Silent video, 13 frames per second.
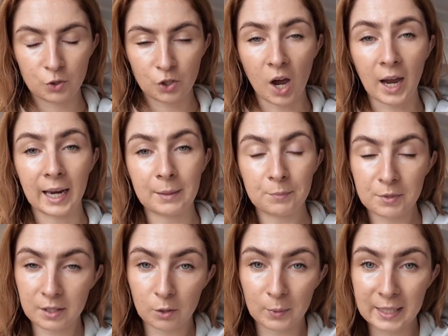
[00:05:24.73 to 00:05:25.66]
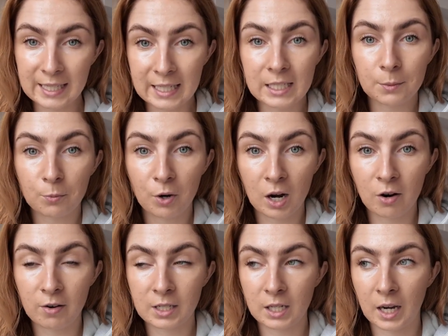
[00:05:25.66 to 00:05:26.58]
times that we need to
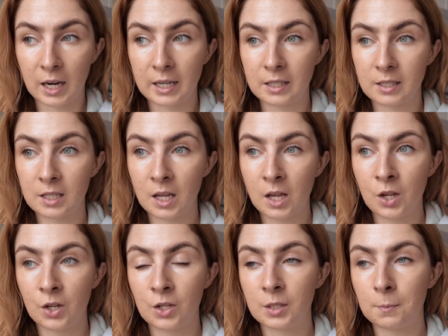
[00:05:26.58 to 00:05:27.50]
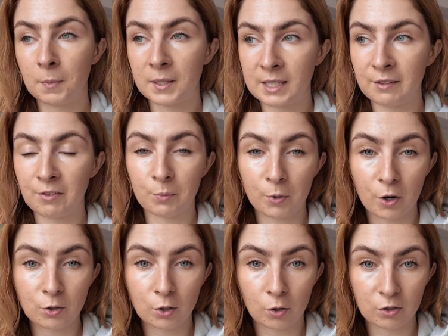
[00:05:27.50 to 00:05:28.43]
prioritize specific
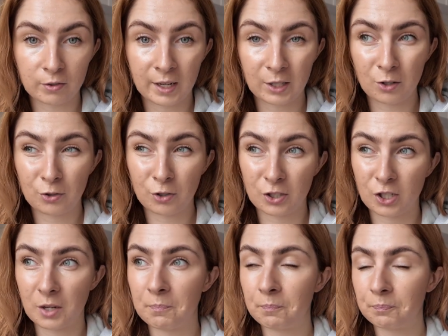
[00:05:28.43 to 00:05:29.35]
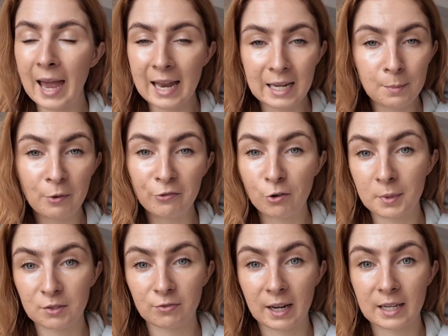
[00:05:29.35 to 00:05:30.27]
protocols around nutrition. Any
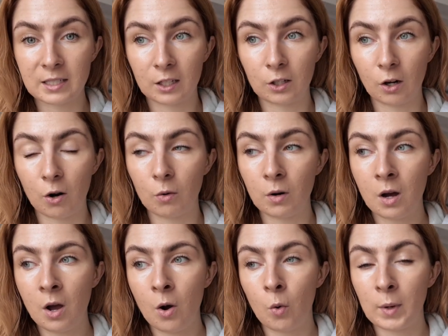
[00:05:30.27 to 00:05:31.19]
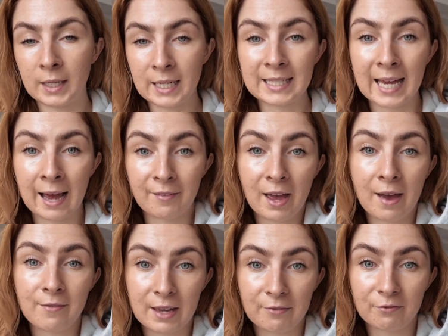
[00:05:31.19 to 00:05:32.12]
performance related goal, we need to have a
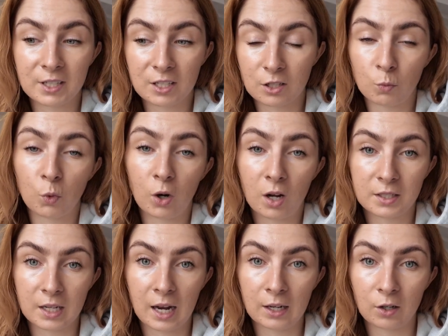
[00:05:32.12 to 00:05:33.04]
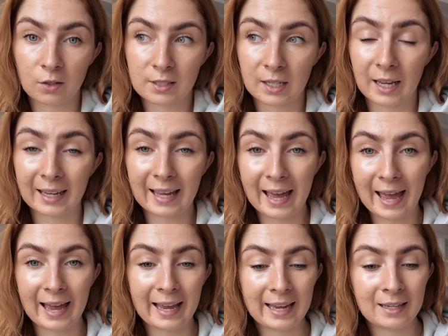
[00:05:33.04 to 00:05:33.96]
heavy emphasis on what our diet looks like.
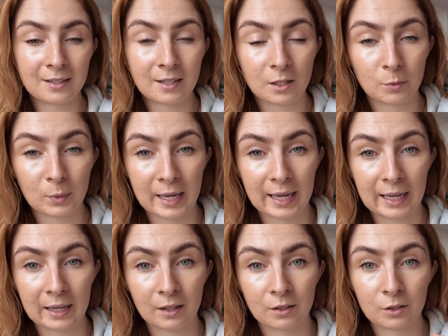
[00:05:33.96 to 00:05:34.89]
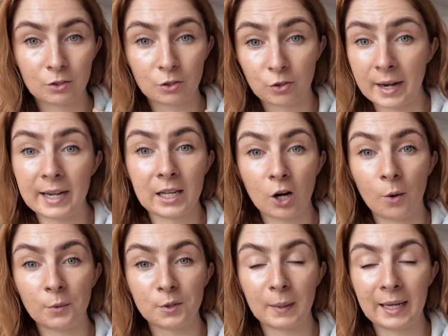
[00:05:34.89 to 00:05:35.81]
A, so that we're training
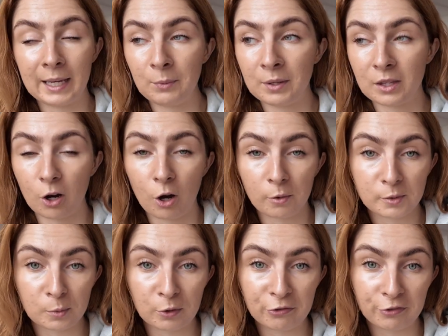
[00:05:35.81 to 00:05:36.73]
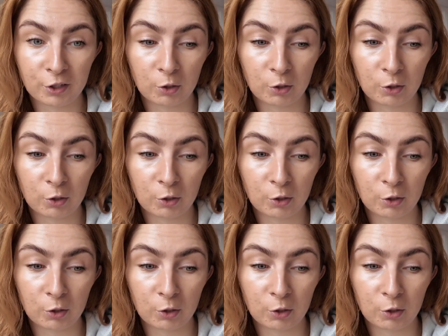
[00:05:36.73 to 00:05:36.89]
optimally with optimal